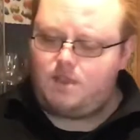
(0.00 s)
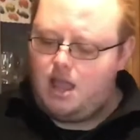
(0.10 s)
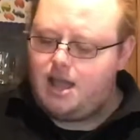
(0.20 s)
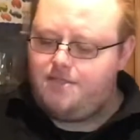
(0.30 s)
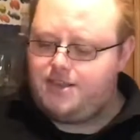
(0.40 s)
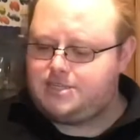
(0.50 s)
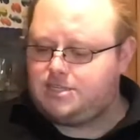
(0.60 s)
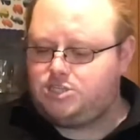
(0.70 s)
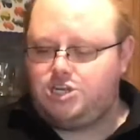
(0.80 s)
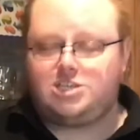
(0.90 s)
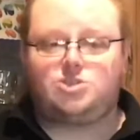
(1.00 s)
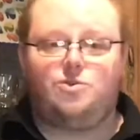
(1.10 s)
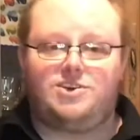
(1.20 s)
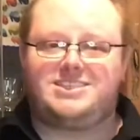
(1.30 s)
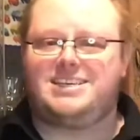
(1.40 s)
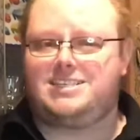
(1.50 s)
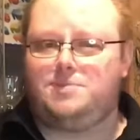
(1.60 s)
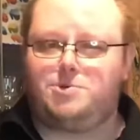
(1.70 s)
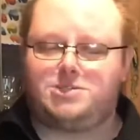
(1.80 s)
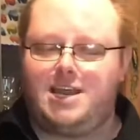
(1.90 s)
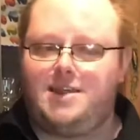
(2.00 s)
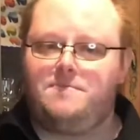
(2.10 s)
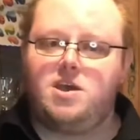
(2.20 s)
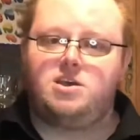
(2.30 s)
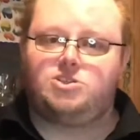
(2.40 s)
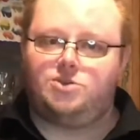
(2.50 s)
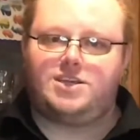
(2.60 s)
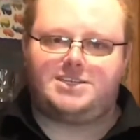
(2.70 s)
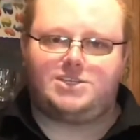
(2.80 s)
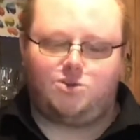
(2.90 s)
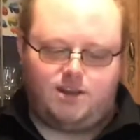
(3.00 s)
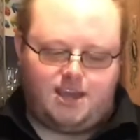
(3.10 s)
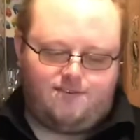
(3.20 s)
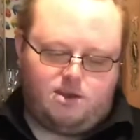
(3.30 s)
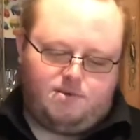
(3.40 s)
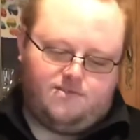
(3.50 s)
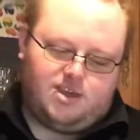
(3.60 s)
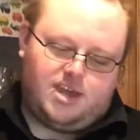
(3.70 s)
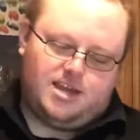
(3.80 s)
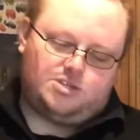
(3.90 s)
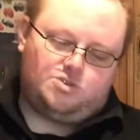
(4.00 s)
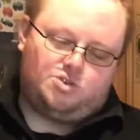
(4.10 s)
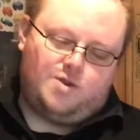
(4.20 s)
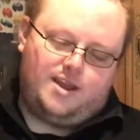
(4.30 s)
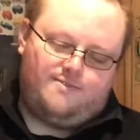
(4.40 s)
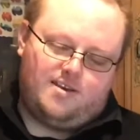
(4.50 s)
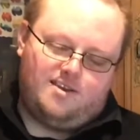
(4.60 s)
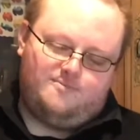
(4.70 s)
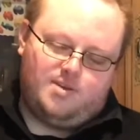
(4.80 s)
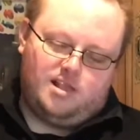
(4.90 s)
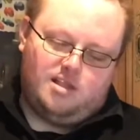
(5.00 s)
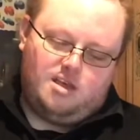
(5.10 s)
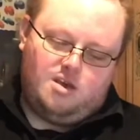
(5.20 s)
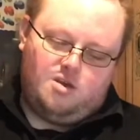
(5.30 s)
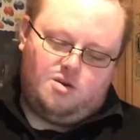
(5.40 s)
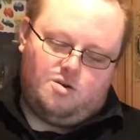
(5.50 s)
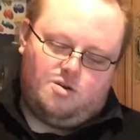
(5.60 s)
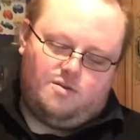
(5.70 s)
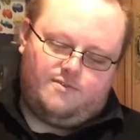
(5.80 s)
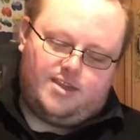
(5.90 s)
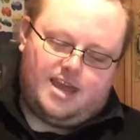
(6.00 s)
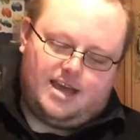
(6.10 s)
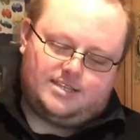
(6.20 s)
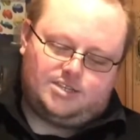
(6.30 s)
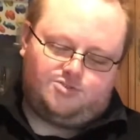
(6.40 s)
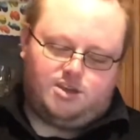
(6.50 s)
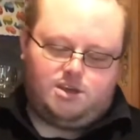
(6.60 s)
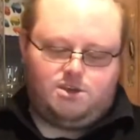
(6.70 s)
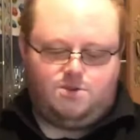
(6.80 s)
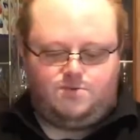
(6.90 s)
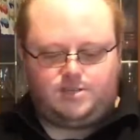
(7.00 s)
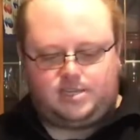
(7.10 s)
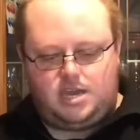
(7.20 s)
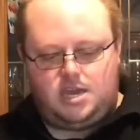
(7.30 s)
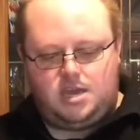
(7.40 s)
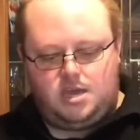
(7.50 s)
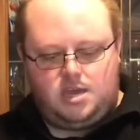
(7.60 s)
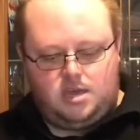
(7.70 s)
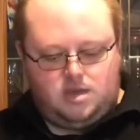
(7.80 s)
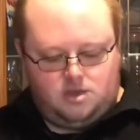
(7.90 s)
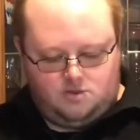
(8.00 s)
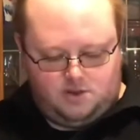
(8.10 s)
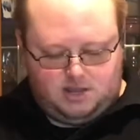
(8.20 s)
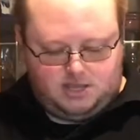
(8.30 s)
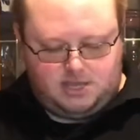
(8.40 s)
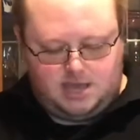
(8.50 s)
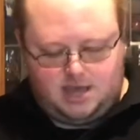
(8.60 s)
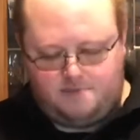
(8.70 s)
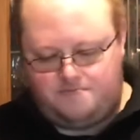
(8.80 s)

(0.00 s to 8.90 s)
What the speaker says: This is just over 60%, so this is going to give it a bit of a kick. So 25ml of cask strength whiskey going into that.